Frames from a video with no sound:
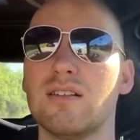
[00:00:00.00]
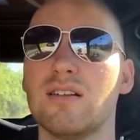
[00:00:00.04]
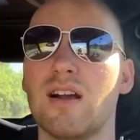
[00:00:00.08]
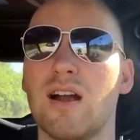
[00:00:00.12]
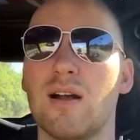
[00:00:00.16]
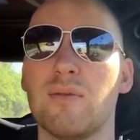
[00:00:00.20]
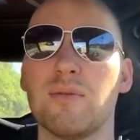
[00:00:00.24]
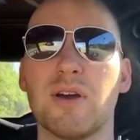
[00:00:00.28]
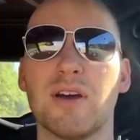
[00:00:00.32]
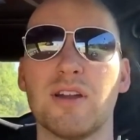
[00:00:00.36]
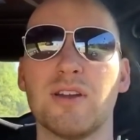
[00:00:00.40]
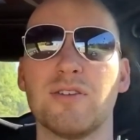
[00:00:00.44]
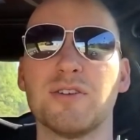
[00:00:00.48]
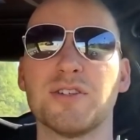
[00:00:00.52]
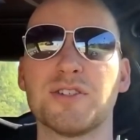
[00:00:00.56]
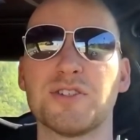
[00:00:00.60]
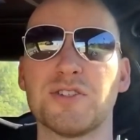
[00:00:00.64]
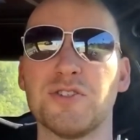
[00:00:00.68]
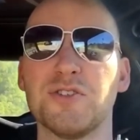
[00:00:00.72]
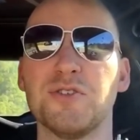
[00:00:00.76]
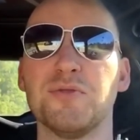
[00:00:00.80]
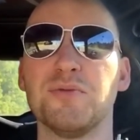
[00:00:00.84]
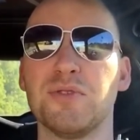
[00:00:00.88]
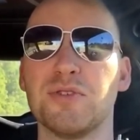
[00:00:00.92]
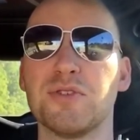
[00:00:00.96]
I'm going to
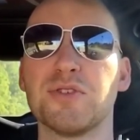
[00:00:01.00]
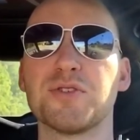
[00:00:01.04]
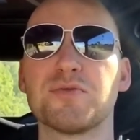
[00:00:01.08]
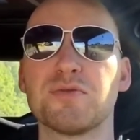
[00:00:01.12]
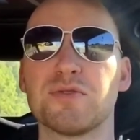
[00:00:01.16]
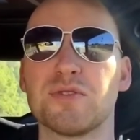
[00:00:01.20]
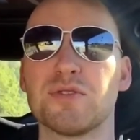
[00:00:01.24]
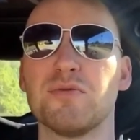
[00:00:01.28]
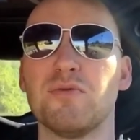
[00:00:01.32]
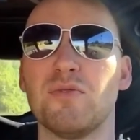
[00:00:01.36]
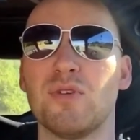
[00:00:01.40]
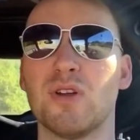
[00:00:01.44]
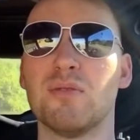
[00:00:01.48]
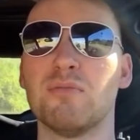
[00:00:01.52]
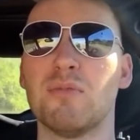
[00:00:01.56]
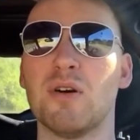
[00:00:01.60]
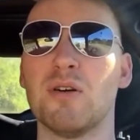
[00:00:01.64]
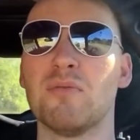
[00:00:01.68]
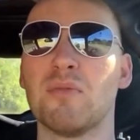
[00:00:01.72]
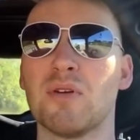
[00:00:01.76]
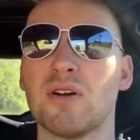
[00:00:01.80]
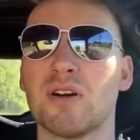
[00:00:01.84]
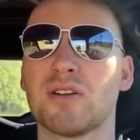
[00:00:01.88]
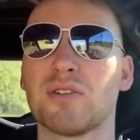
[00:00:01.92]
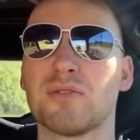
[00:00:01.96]
assume yours was the one
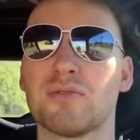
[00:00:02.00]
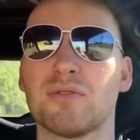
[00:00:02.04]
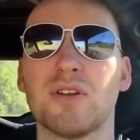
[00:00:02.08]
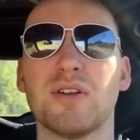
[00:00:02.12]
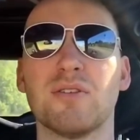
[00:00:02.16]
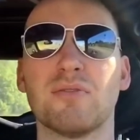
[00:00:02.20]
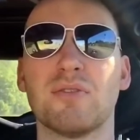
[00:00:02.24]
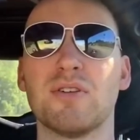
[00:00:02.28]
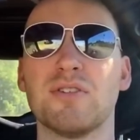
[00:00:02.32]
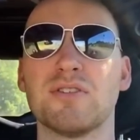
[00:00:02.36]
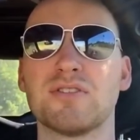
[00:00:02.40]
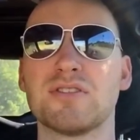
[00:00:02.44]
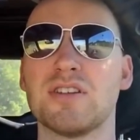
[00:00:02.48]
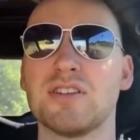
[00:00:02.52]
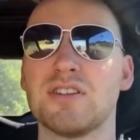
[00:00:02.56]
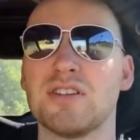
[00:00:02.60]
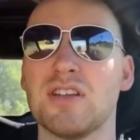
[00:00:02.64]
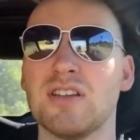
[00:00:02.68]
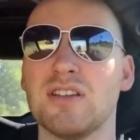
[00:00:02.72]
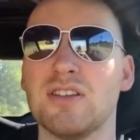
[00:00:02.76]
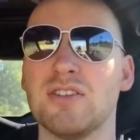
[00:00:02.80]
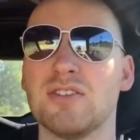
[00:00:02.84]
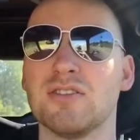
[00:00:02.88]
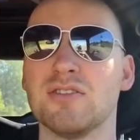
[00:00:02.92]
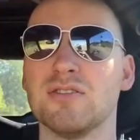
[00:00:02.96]
about Mark III where you said
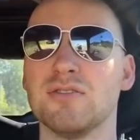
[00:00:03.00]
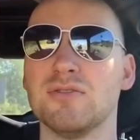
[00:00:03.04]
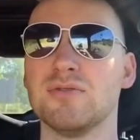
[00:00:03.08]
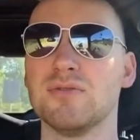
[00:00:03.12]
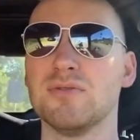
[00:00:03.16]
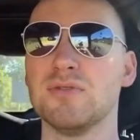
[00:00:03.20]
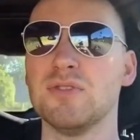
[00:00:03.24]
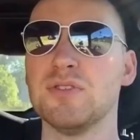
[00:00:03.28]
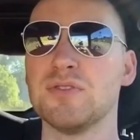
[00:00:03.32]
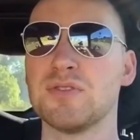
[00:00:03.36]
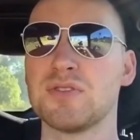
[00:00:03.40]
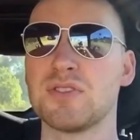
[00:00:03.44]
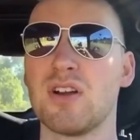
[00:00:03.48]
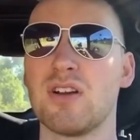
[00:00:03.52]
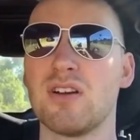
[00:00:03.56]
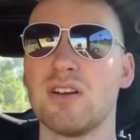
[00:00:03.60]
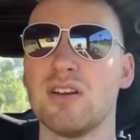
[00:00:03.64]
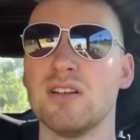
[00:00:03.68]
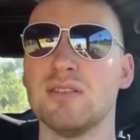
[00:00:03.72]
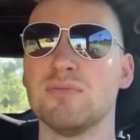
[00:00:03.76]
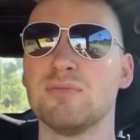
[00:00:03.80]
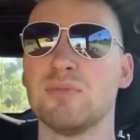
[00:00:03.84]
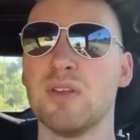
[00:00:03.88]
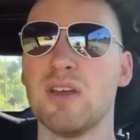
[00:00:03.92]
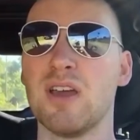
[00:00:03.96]
that you
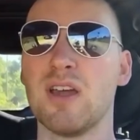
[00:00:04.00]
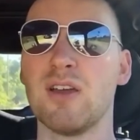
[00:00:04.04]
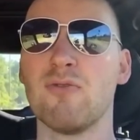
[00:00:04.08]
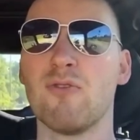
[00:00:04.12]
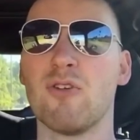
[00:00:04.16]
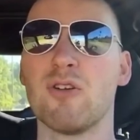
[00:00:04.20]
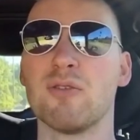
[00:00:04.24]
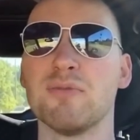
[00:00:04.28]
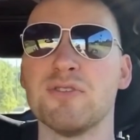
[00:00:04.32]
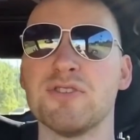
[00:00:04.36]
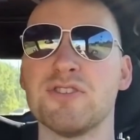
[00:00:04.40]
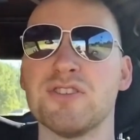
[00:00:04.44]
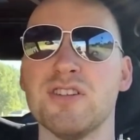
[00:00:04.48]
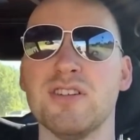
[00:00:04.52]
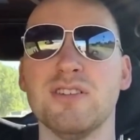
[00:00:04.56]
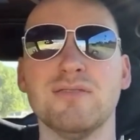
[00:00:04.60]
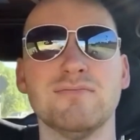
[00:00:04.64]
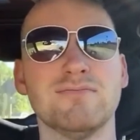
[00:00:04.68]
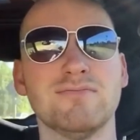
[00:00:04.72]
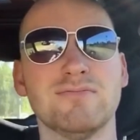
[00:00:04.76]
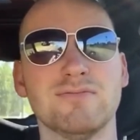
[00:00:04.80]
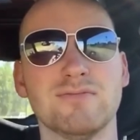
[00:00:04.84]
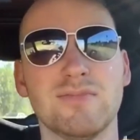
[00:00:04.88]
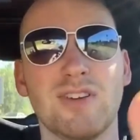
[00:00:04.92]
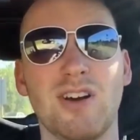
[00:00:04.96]
started playing War Machine.
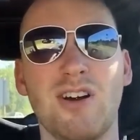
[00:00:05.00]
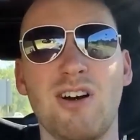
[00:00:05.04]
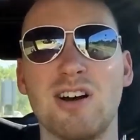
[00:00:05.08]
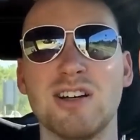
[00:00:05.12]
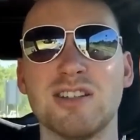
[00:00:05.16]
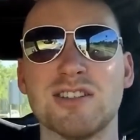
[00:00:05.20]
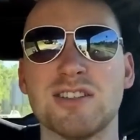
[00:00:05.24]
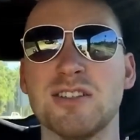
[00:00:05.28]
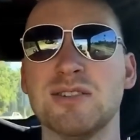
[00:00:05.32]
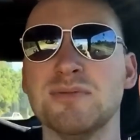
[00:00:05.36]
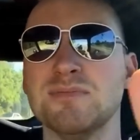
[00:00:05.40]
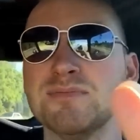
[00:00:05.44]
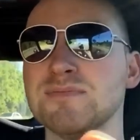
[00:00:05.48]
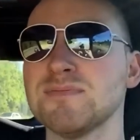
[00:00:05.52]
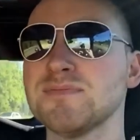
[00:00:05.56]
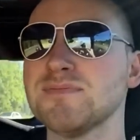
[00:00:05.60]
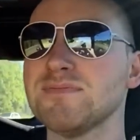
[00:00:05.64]
Awesome.